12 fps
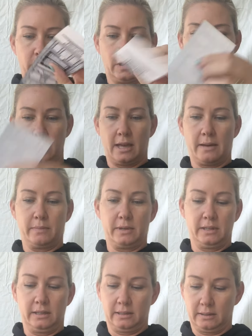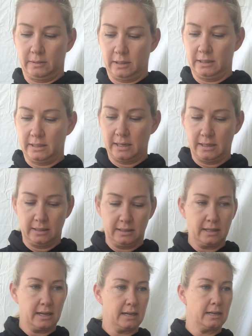Got that piece, I'm going to set it
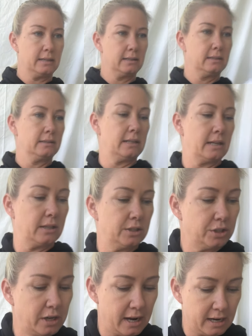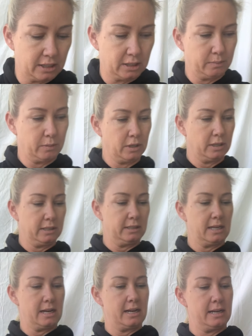aside, take the trash, put it
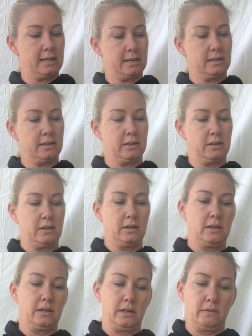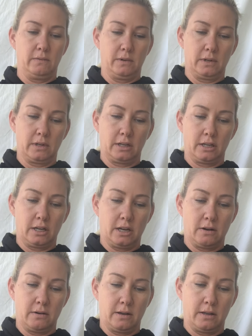aside. We're going to
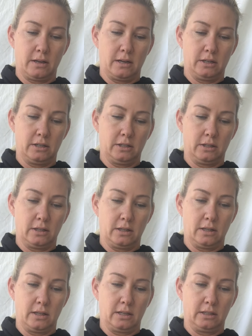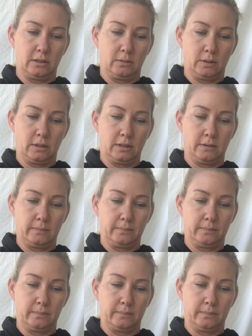cut around the edges on this one.